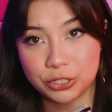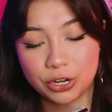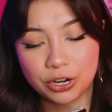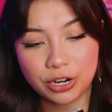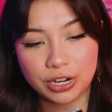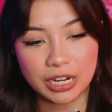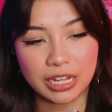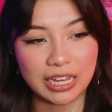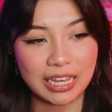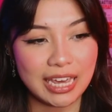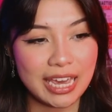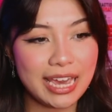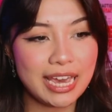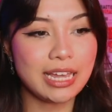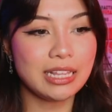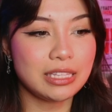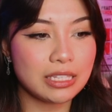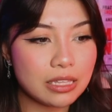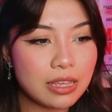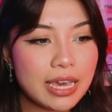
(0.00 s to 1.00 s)
dirty.
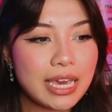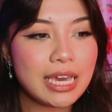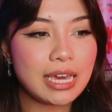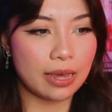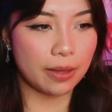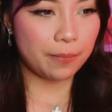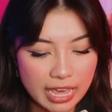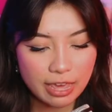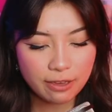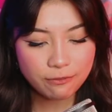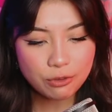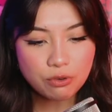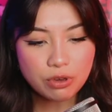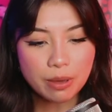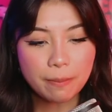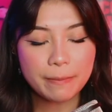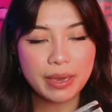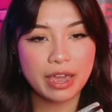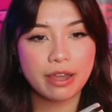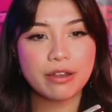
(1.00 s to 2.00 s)
It's like, if you
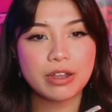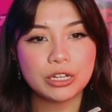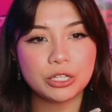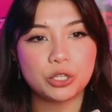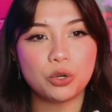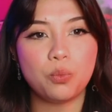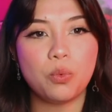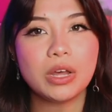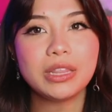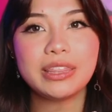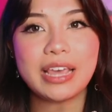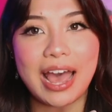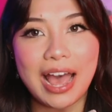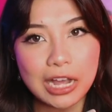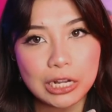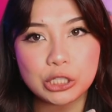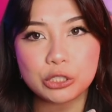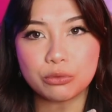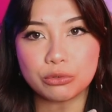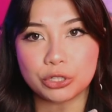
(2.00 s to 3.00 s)
compare it to what the
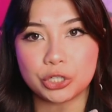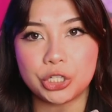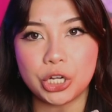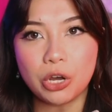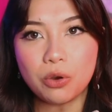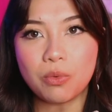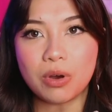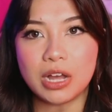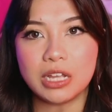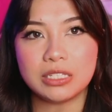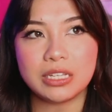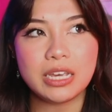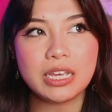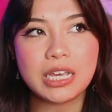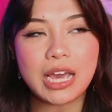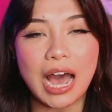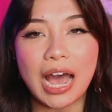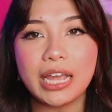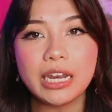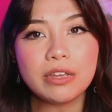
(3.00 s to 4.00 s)
actual show was,
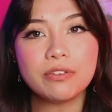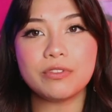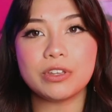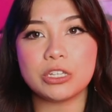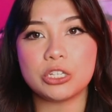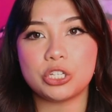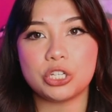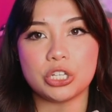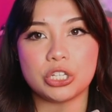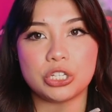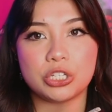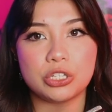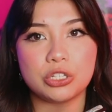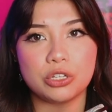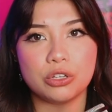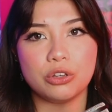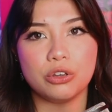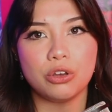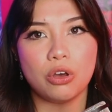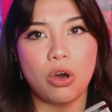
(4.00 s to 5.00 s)
it kind of is
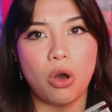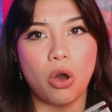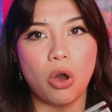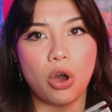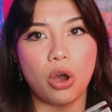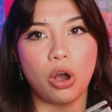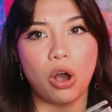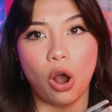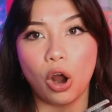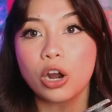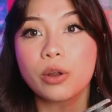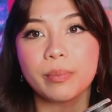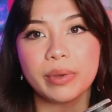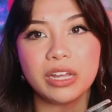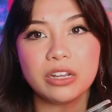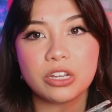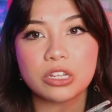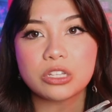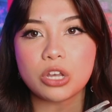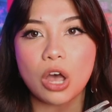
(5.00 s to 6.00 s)
just
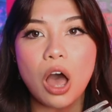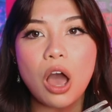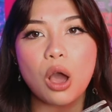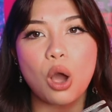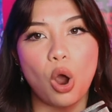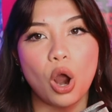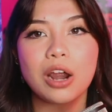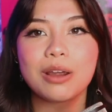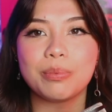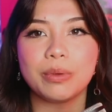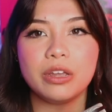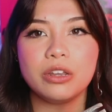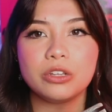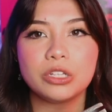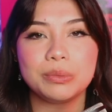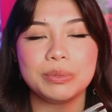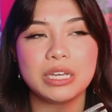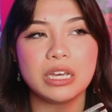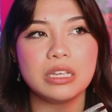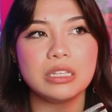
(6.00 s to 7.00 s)
garbage. It's hot
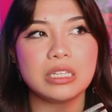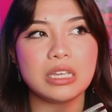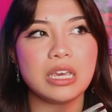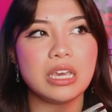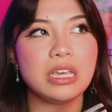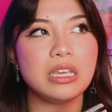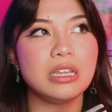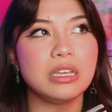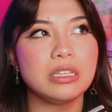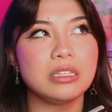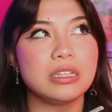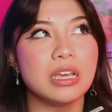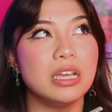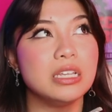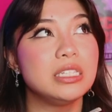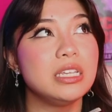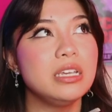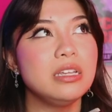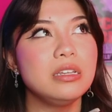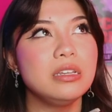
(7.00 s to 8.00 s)
garbage because it
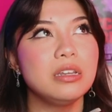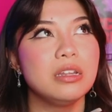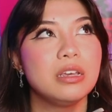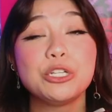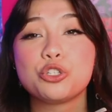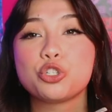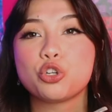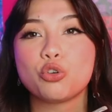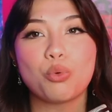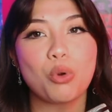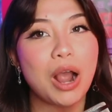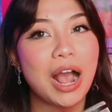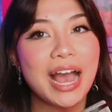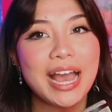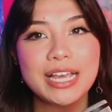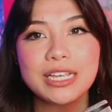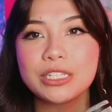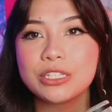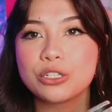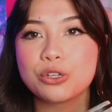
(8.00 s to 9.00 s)

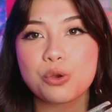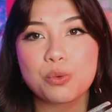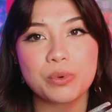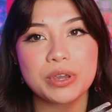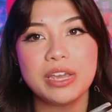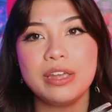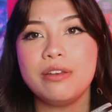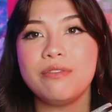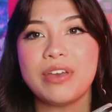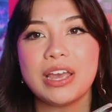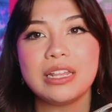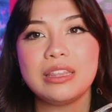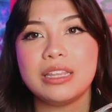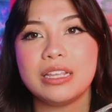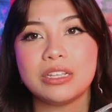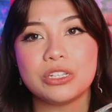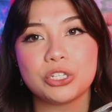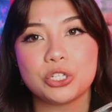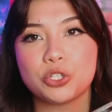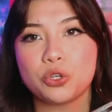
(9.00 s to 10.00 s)
tries to reinvent
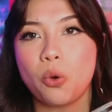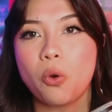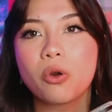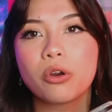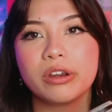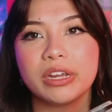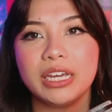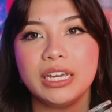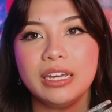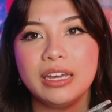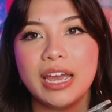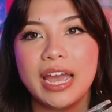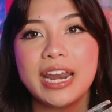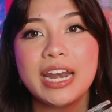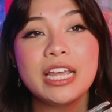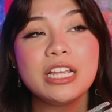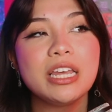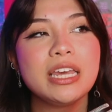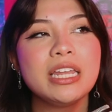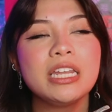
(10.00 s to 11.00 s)
this story.
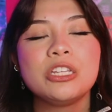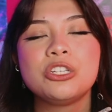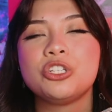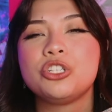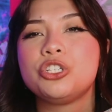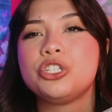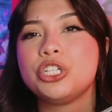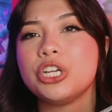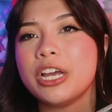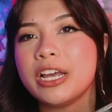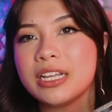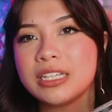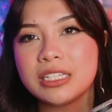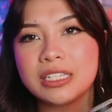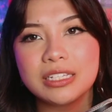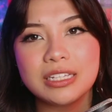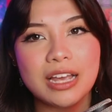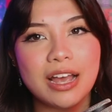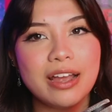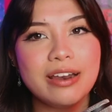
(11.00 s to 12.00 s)
And it is
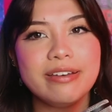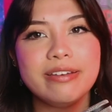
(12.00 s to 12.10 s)
just